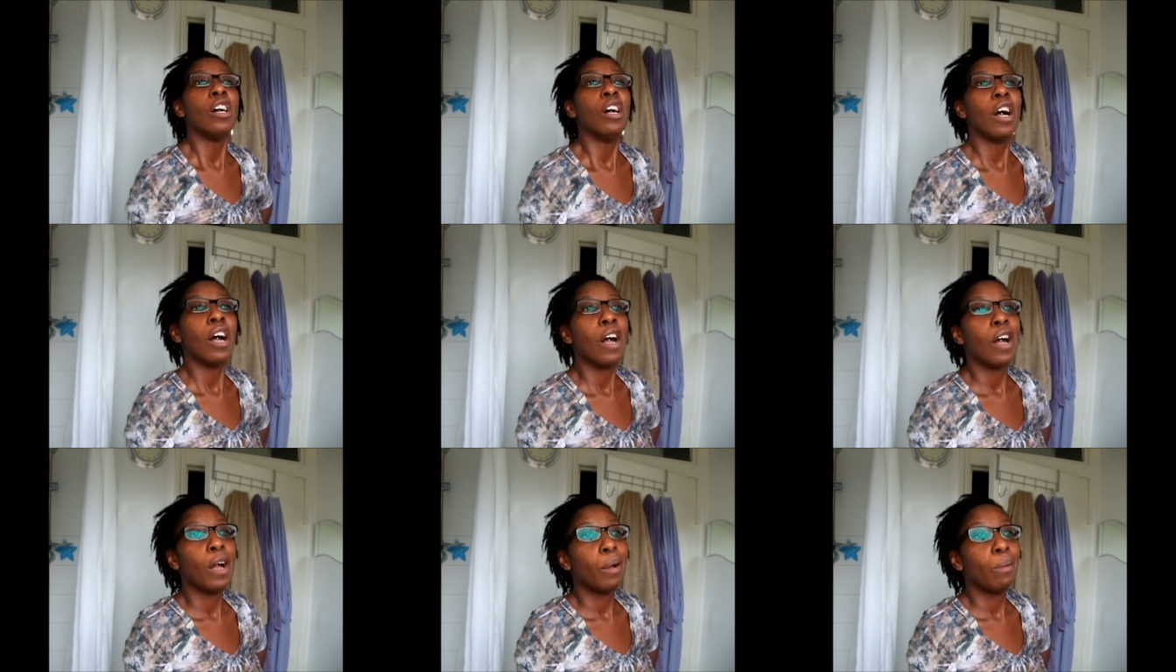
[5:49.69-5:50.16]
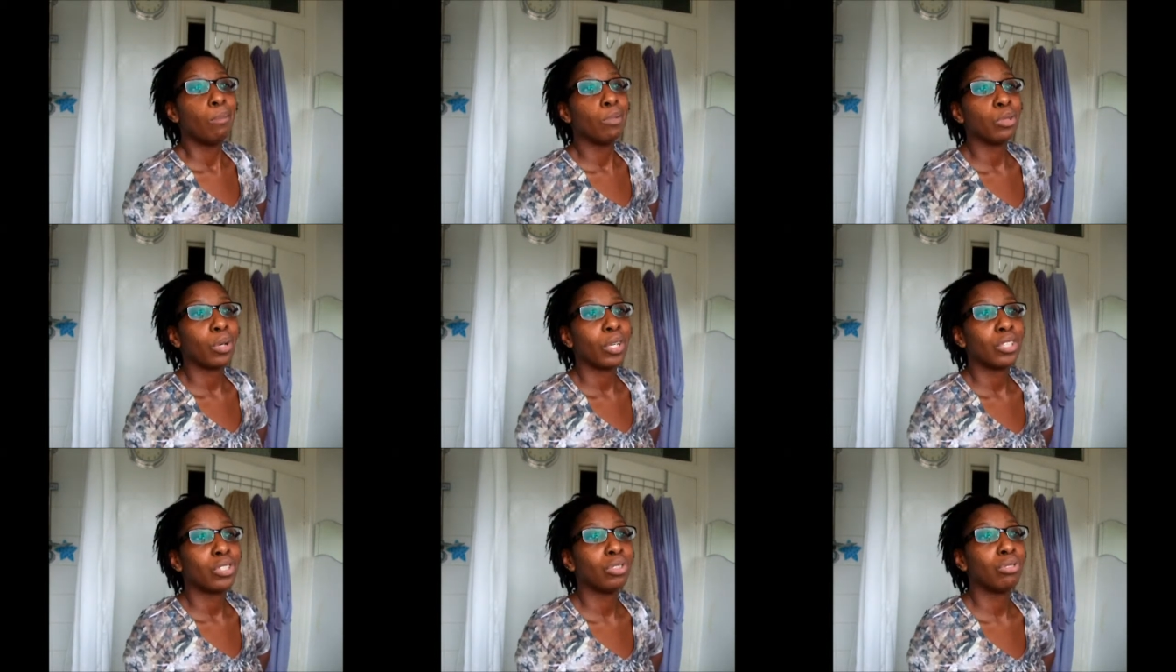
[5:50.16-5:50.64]
Um,
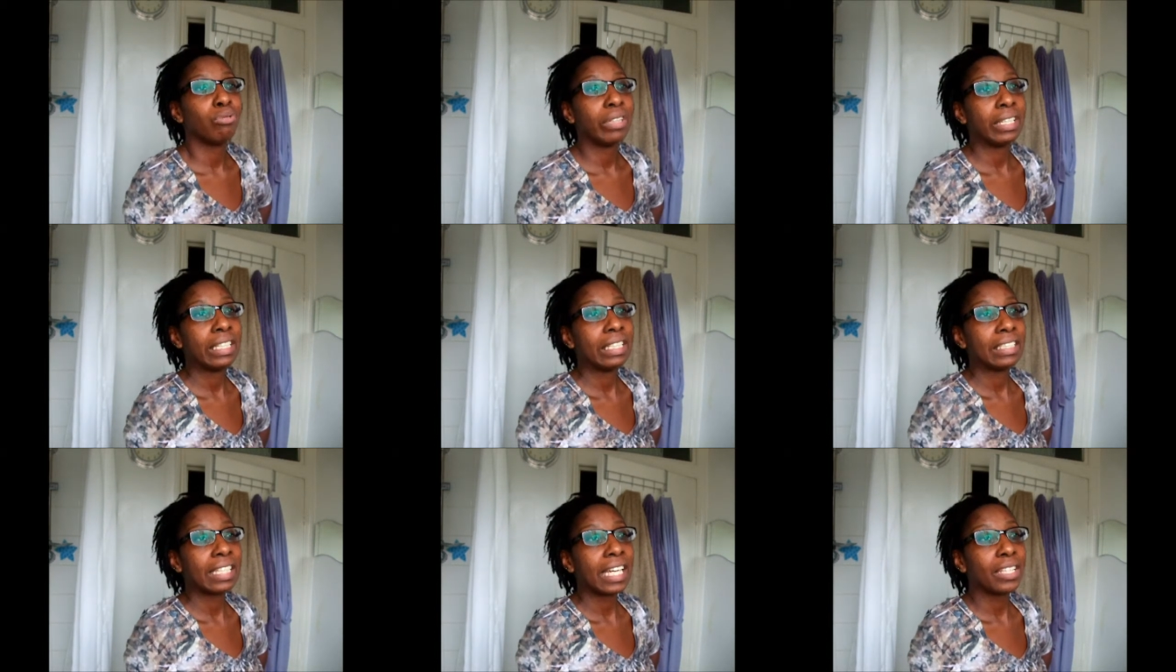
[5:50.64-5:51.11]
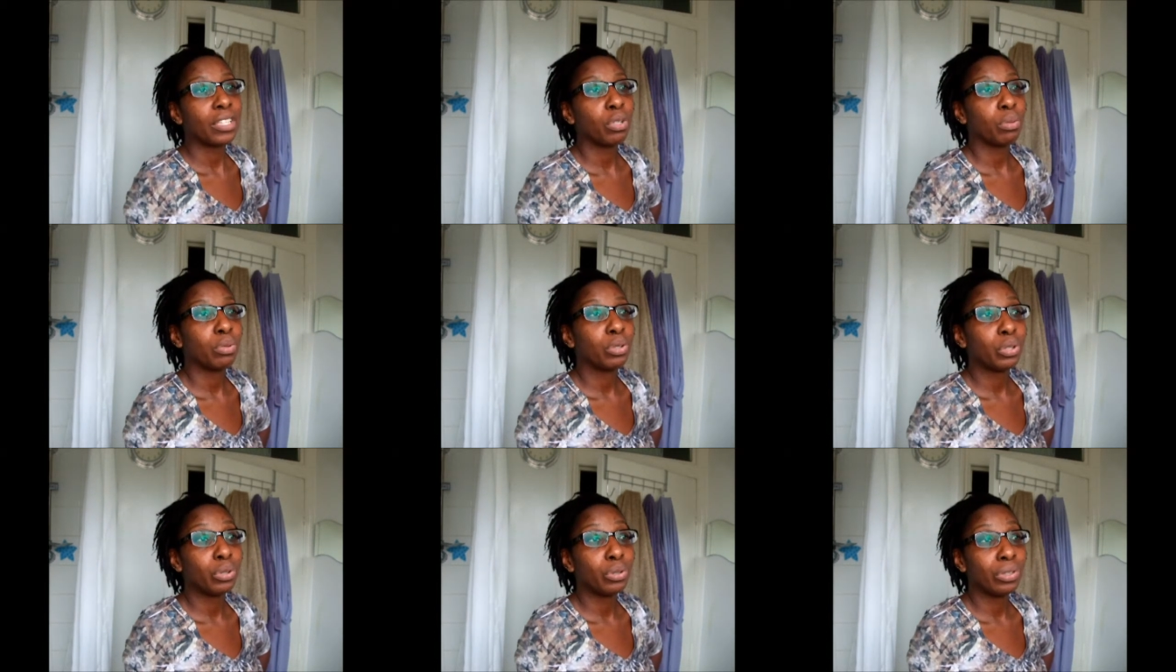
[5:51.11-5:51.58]
so I should really take the
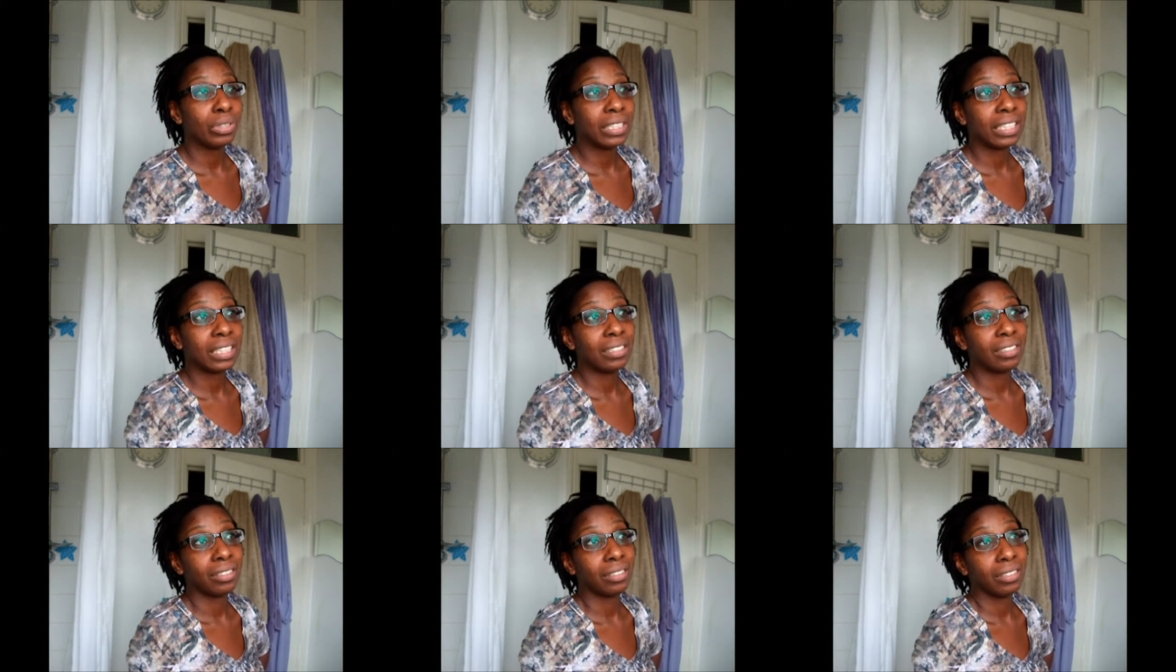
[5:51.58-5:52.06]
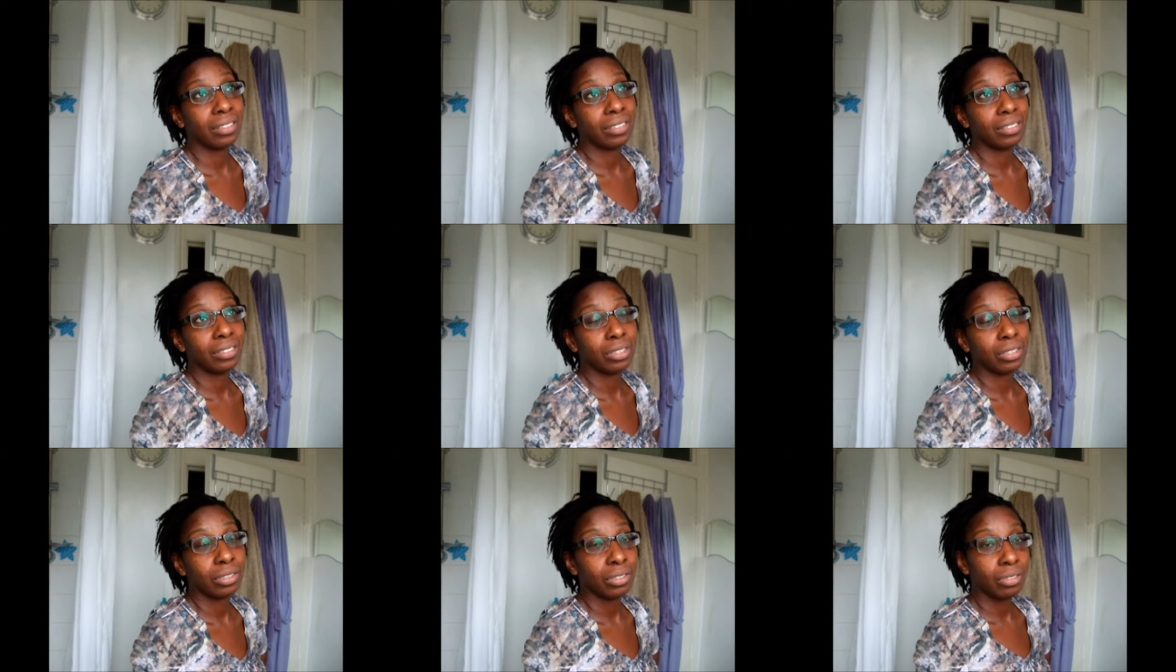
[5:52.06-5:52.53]
opportunity to
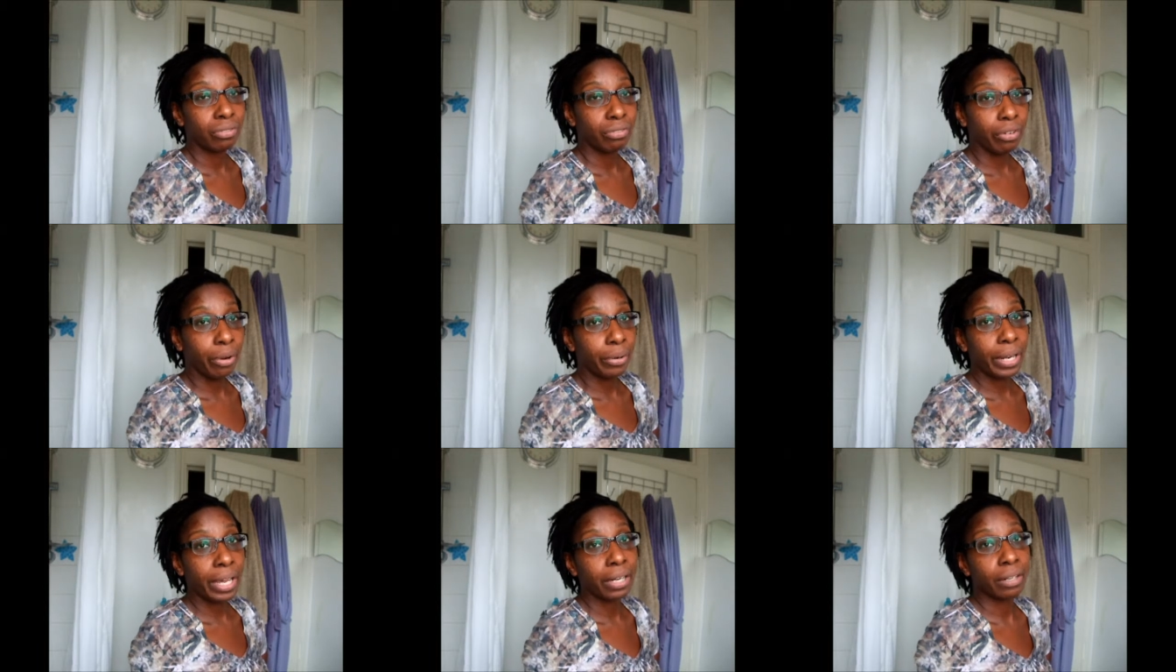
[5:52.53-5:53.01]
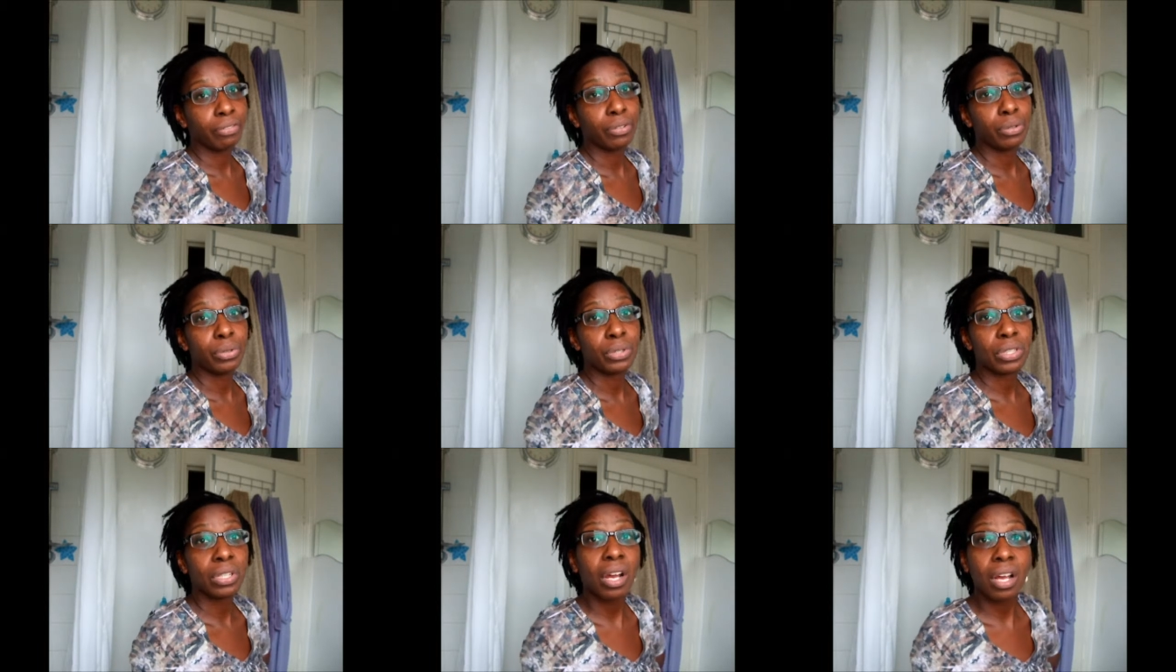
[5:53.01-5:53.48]
to throw down a few
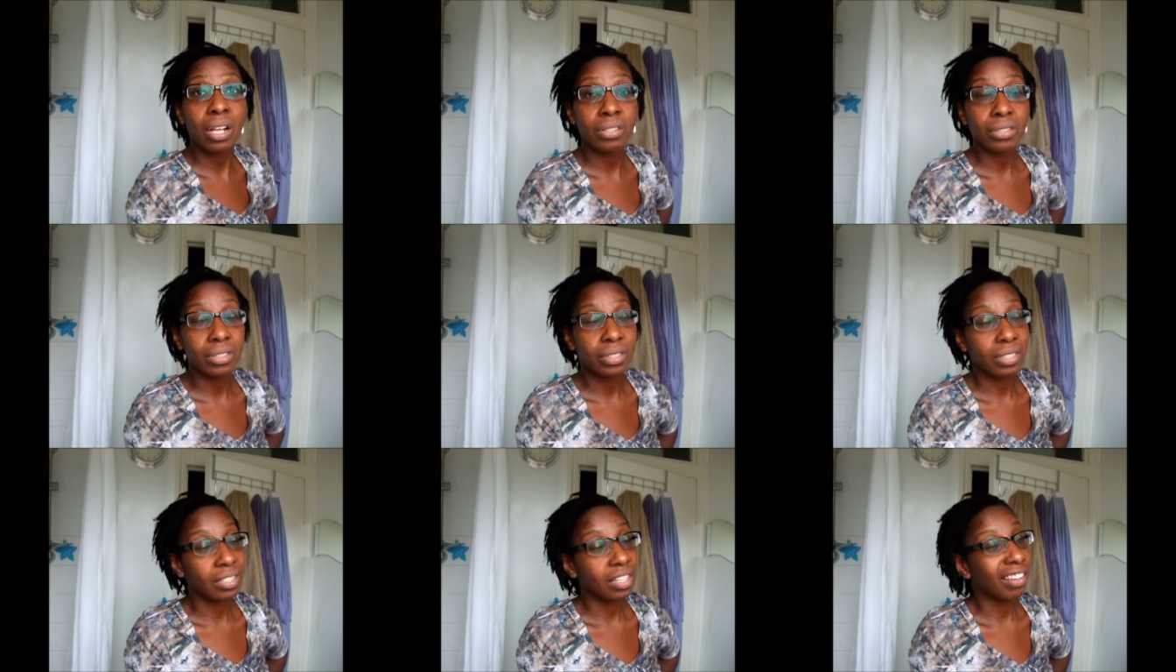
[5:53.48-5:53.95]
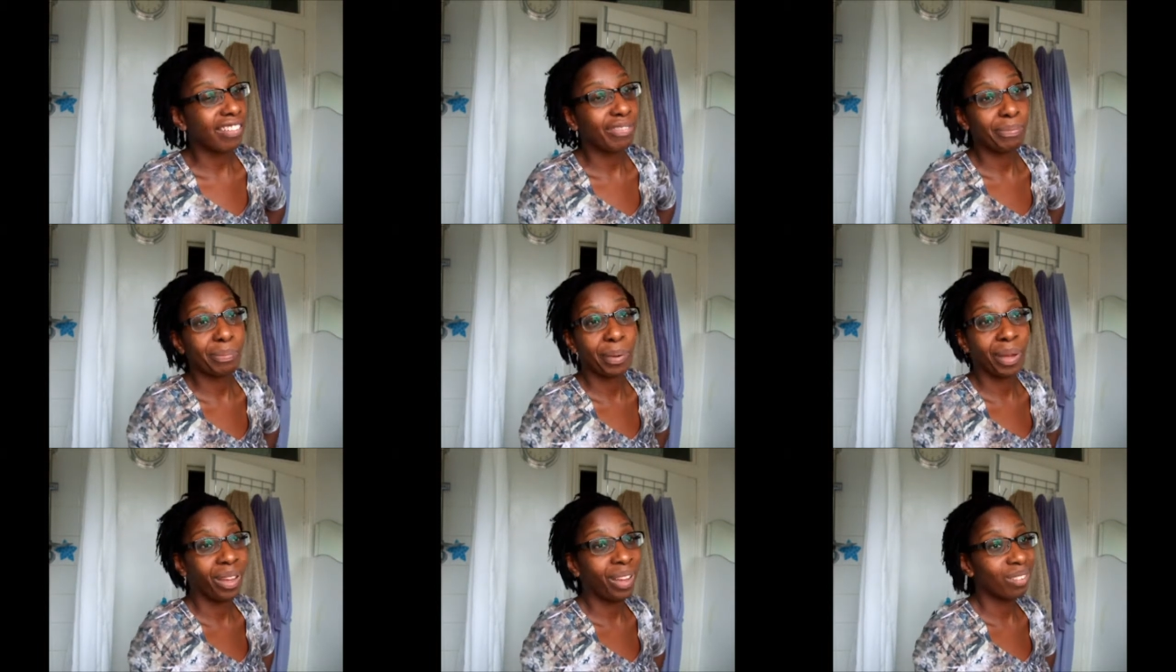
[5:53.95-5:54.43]
styles and stuff,
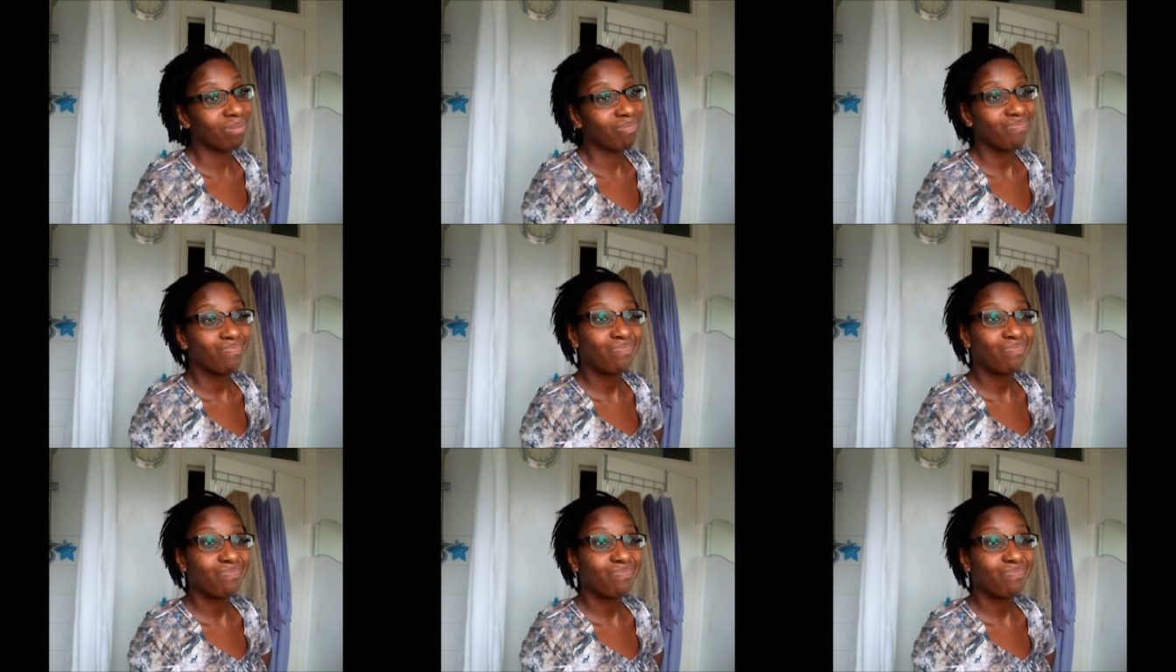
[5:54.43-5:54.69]
but